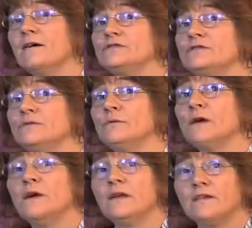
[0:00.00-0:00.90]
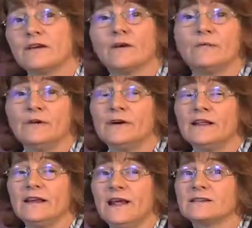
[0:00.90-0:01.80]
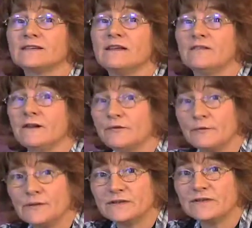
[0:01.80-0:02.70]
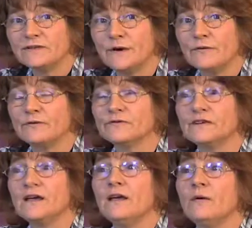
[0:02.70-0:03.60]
now to the community and asking that other business owners